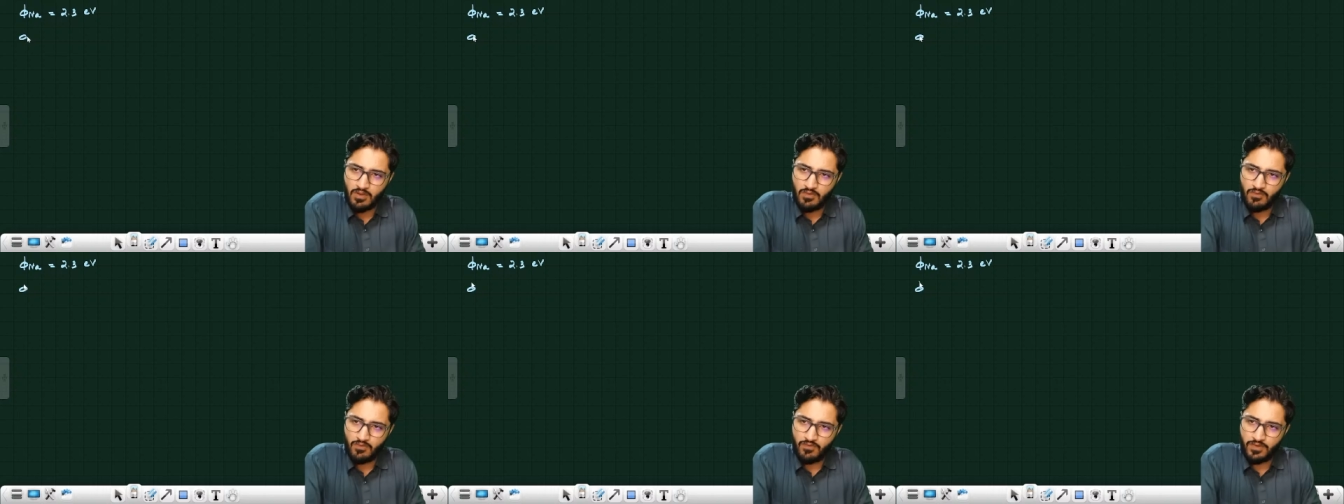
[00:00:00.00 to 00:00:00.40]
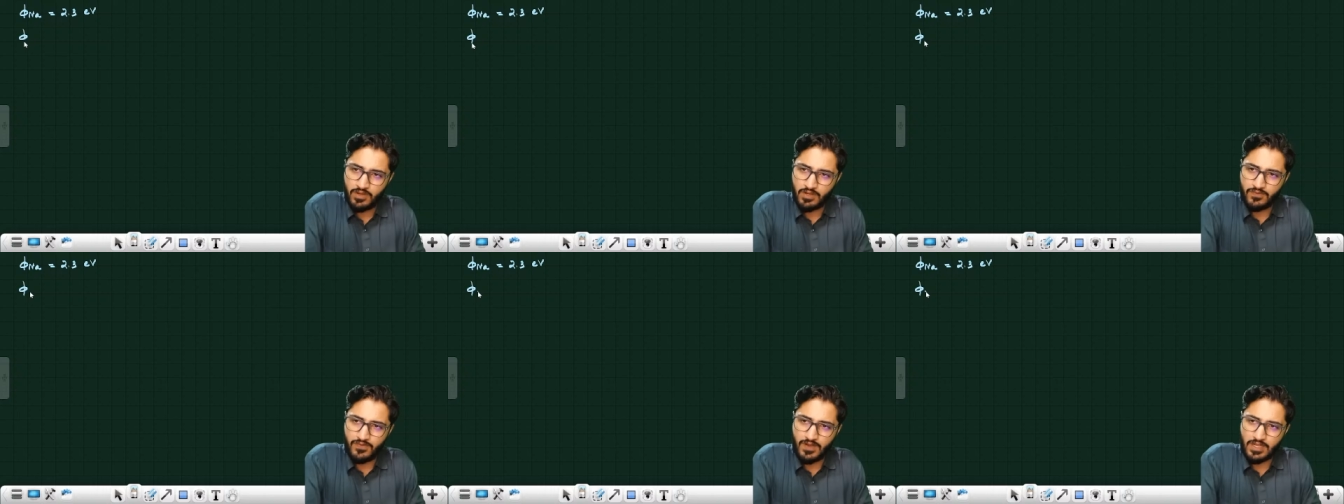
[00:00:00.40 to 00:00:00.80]

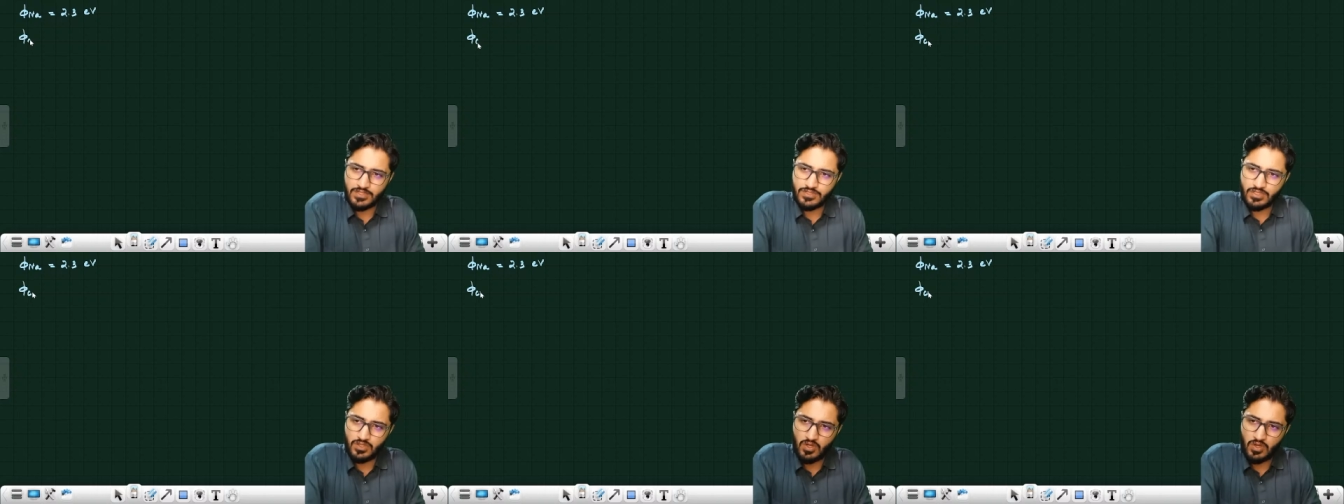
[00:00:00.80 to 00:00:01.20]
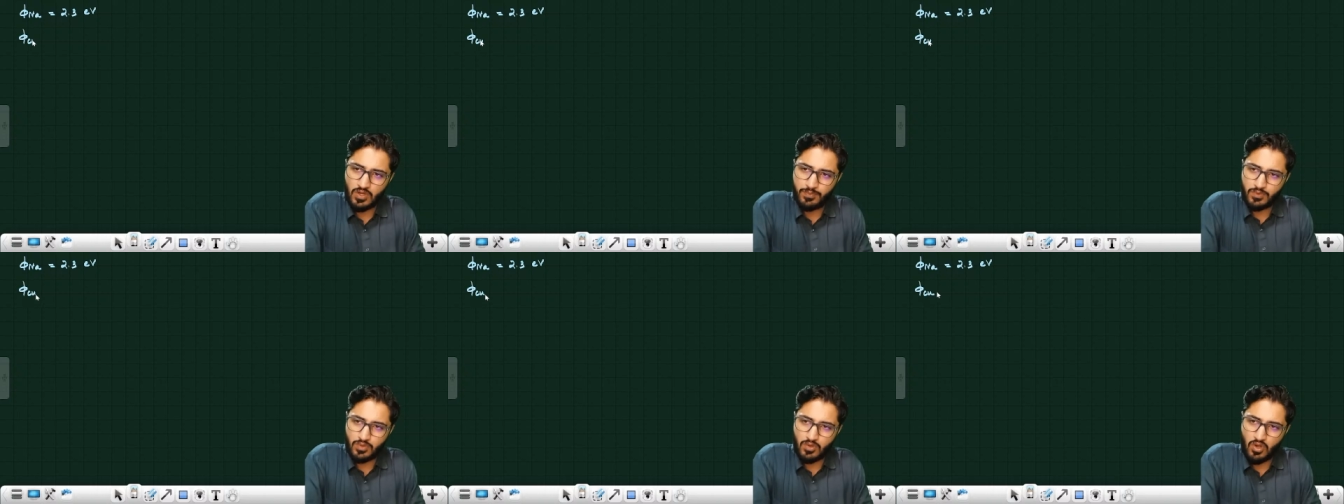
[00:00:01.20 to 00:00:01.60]
Work function of
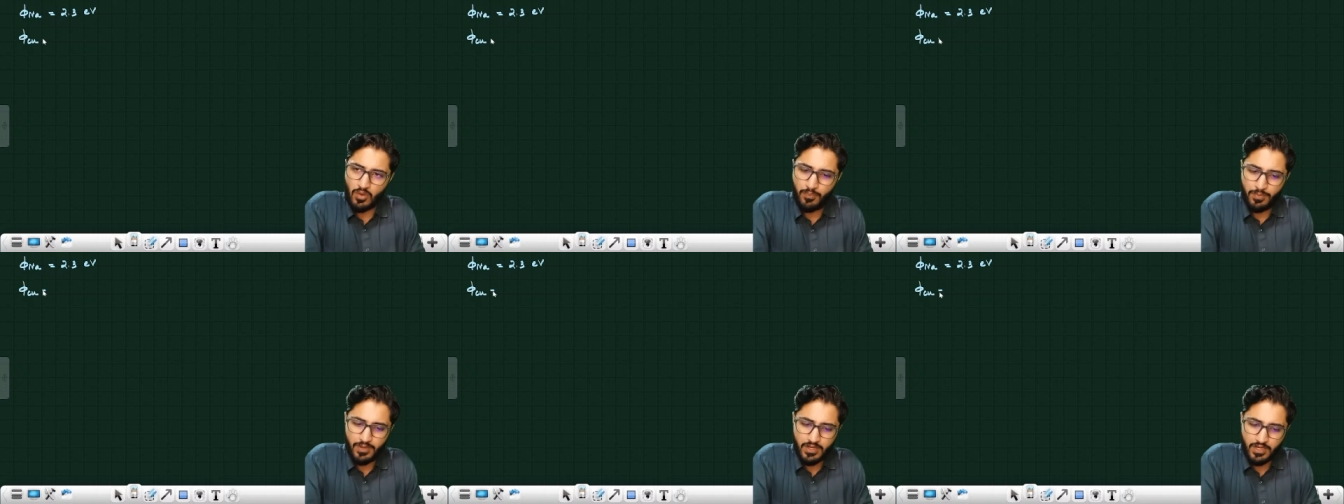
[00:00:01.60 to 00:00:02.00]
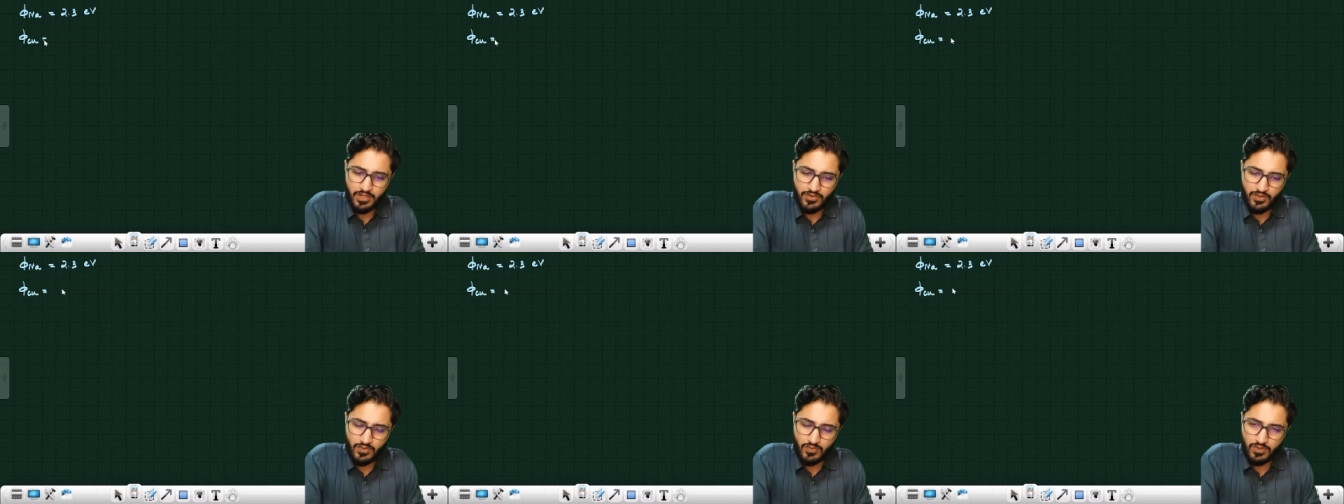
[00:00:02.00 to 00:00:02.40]
copper
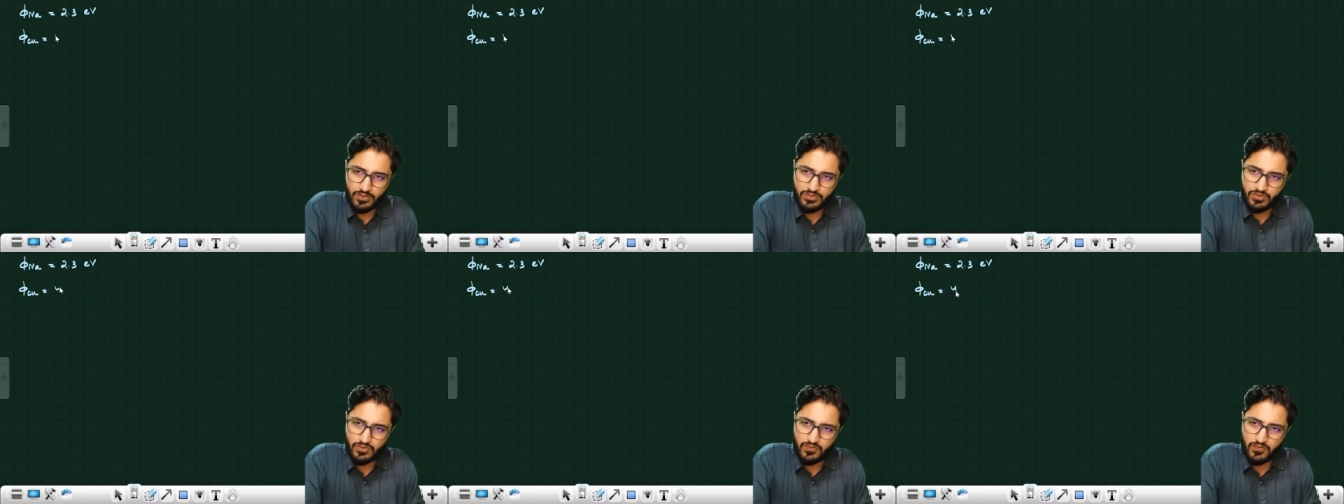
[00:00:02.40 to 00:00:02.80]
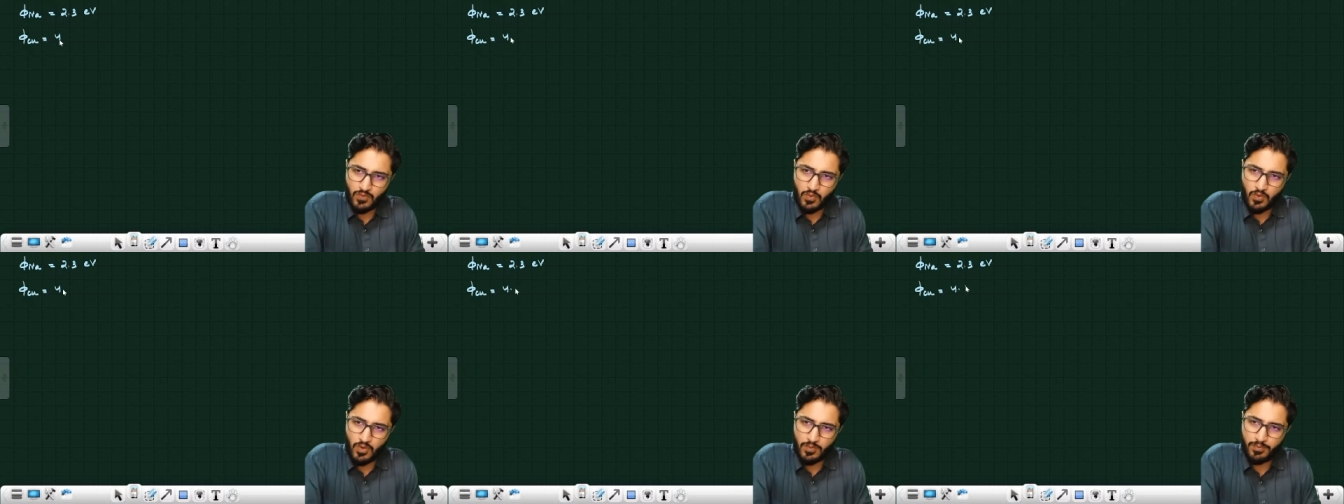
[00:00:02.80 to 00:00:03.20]
is equals to
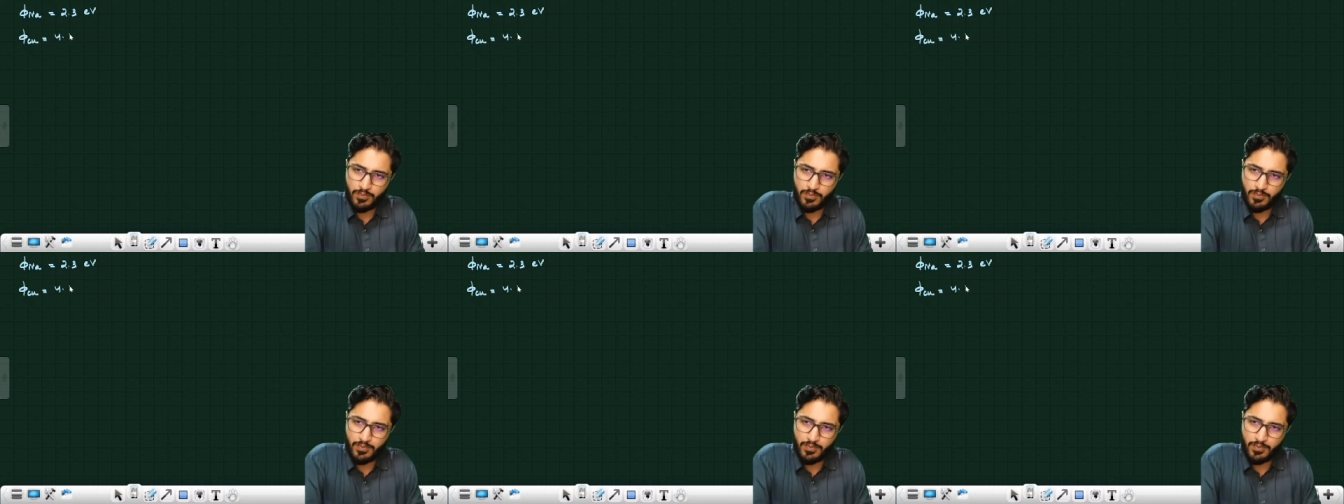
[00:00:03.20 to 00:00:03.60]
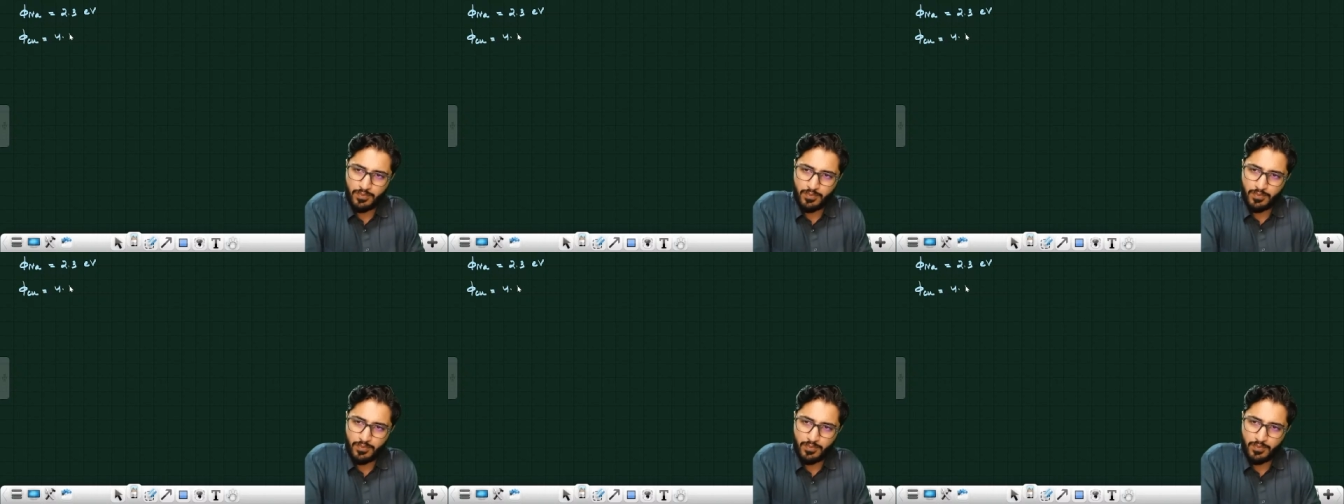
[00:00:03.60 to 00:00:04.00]
4.5